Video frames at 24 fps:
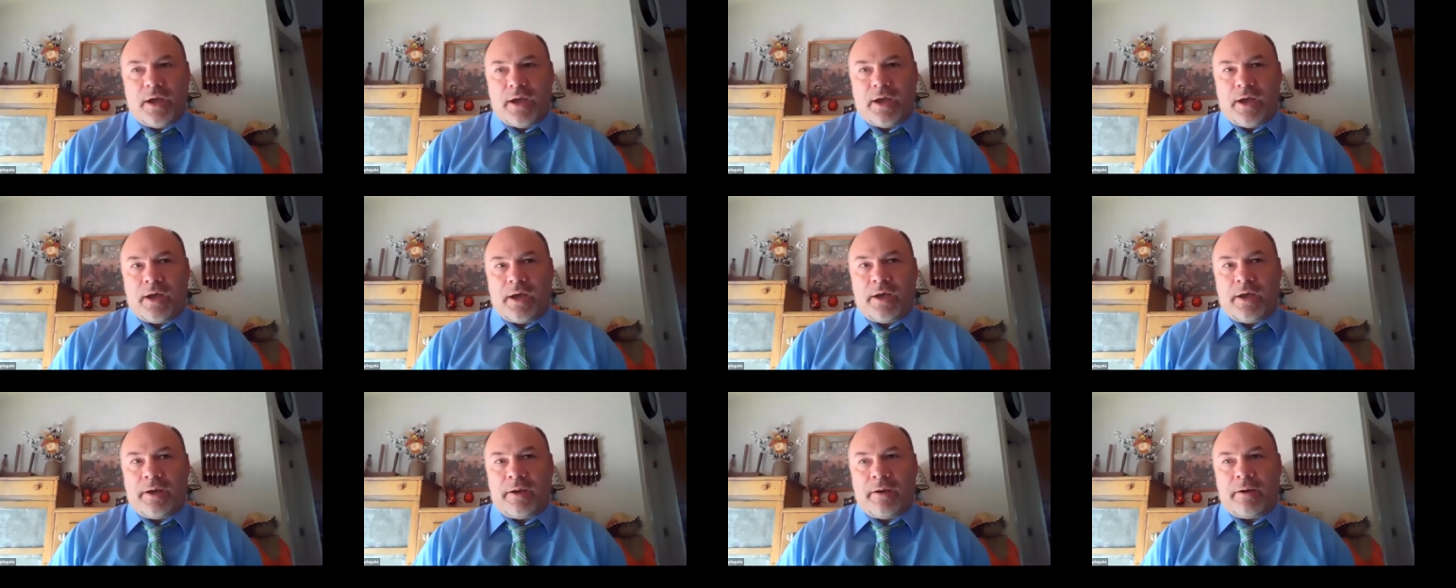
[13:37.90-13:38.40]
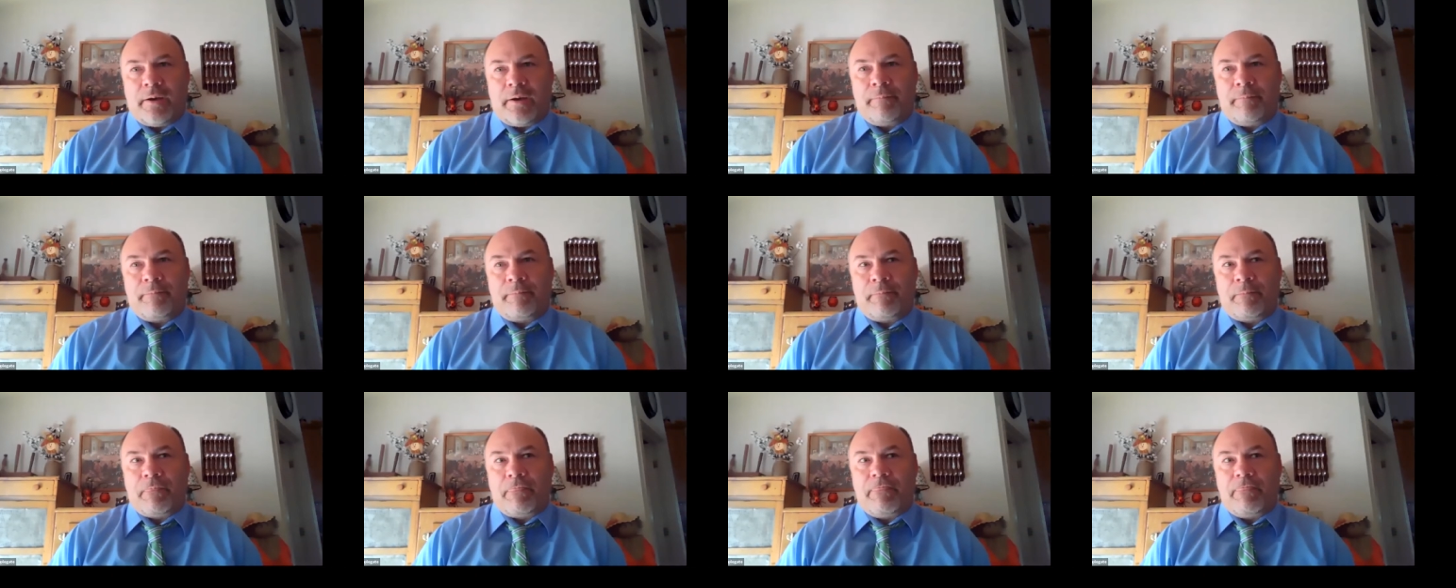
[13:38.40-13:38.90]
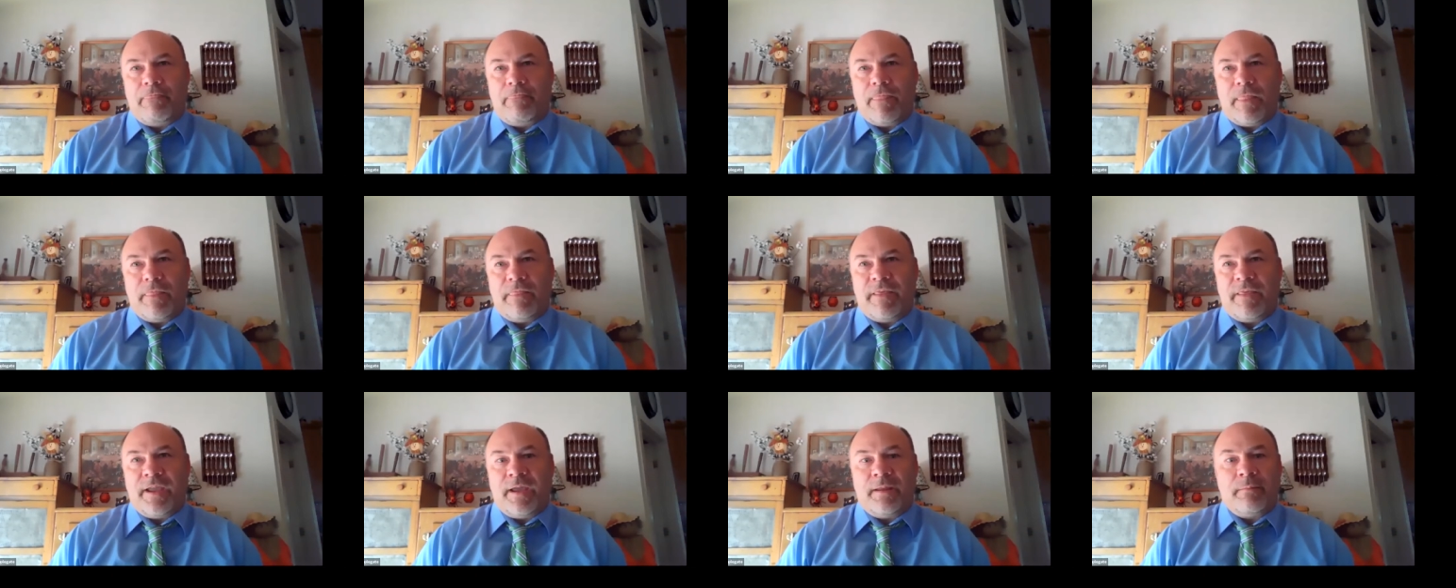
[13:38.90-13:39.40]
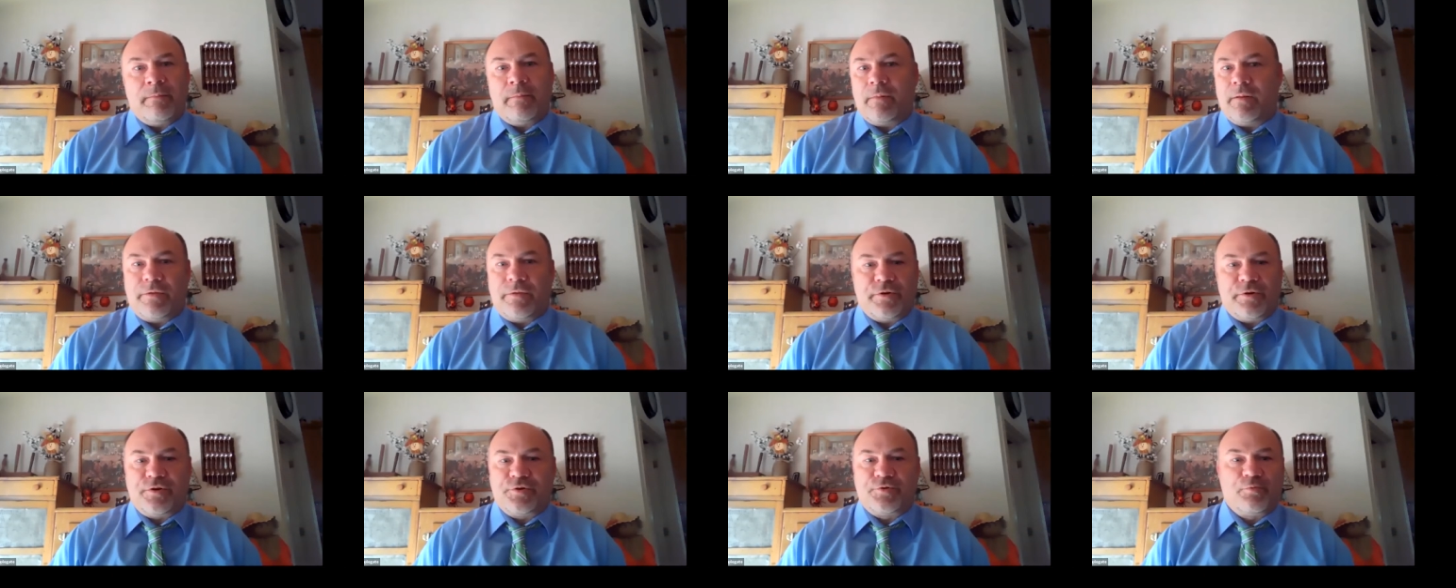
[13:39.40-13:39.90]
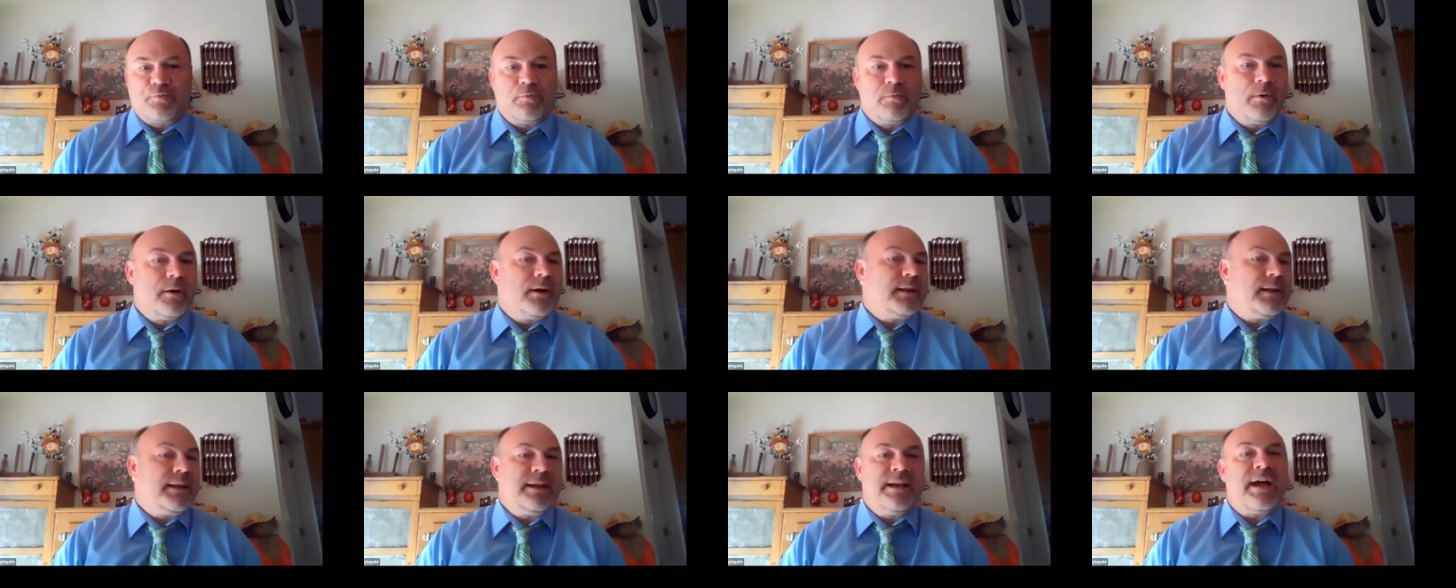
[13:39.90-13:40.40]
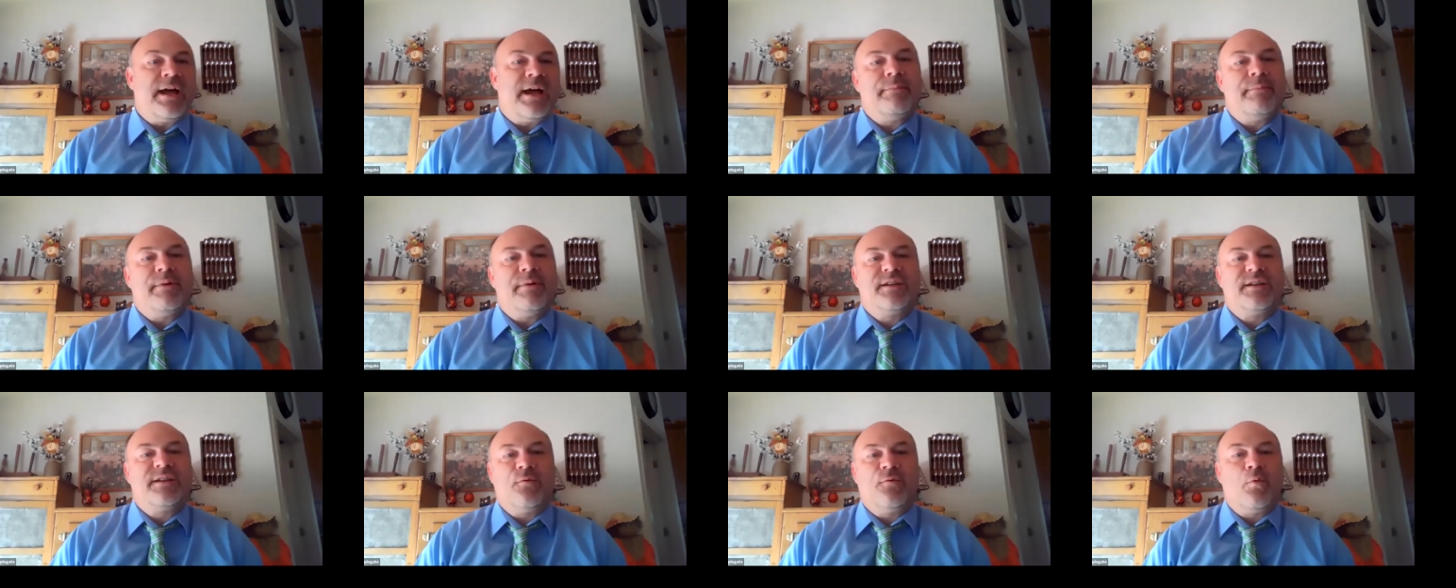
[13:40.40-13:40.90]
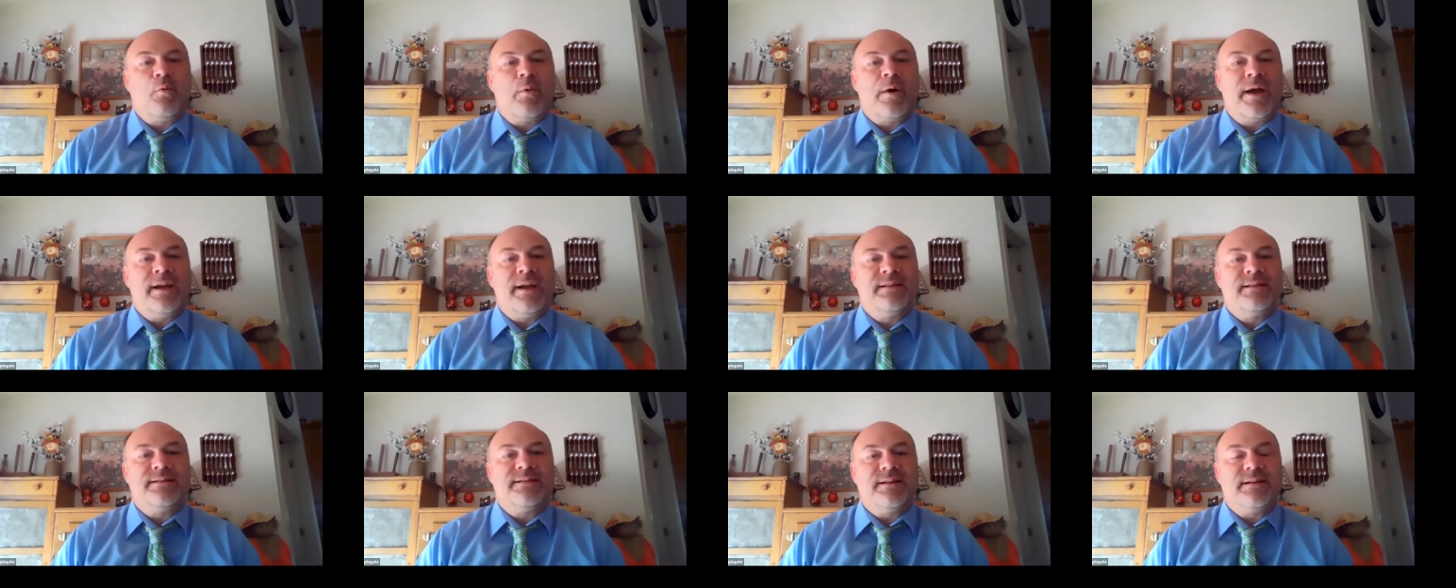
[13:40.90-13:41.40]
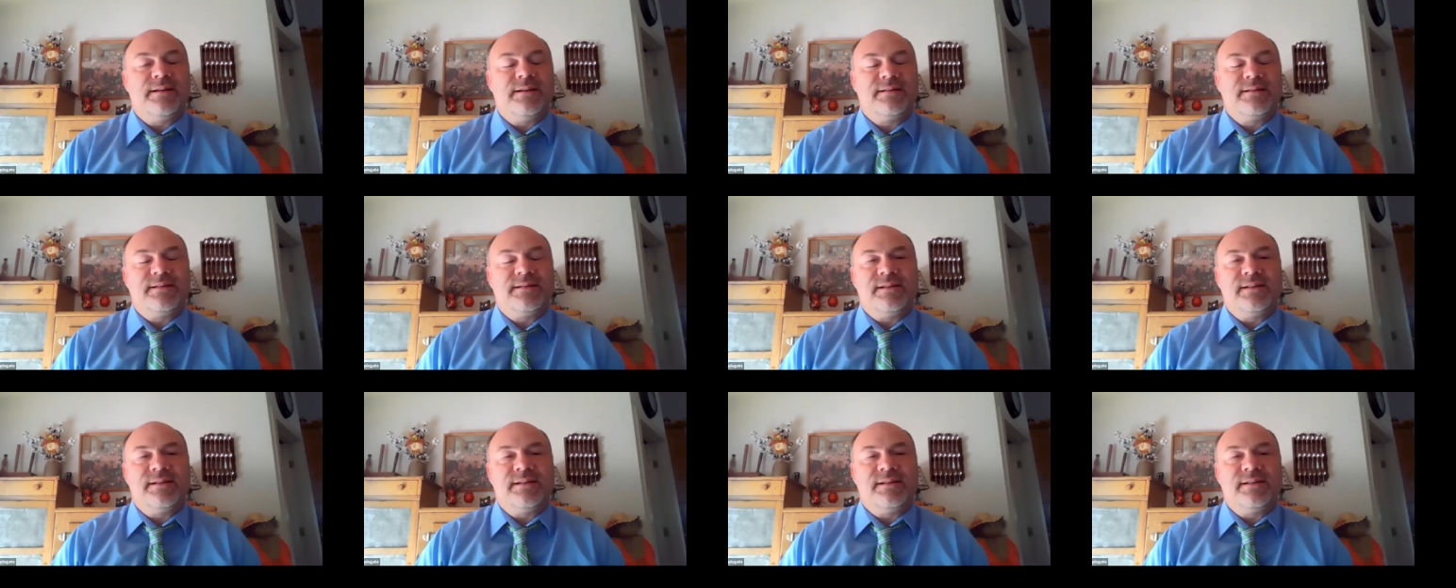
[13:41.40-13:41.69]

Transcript: um, then there's really not much of a way to,